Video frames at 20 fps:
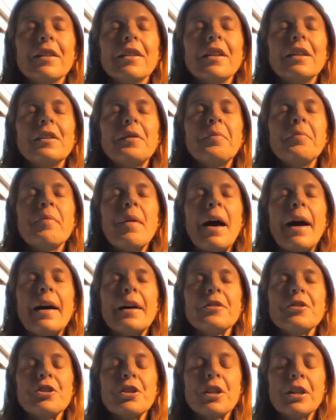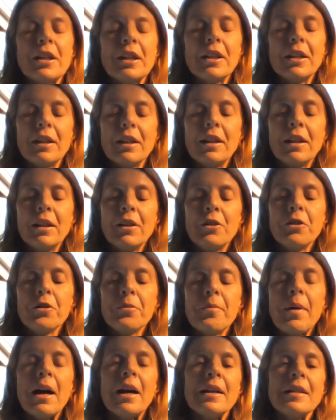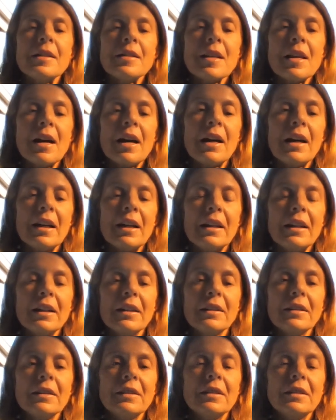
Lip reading: then imagine it in your mind's eye.